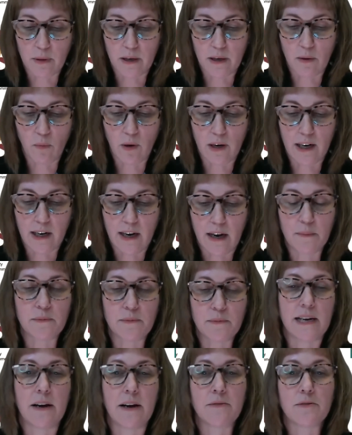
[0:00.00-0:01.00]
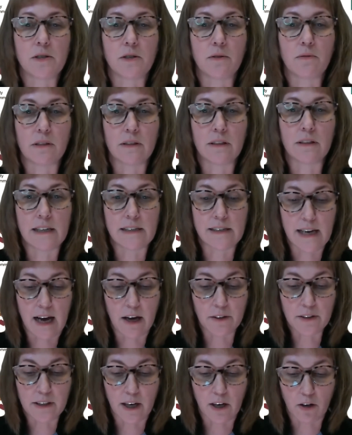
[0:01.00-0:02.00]
But what it comes down to really is a
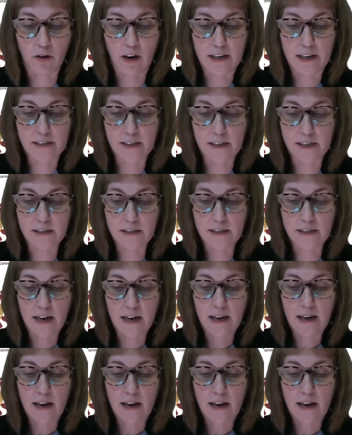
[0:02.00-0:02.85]
healthcare crisis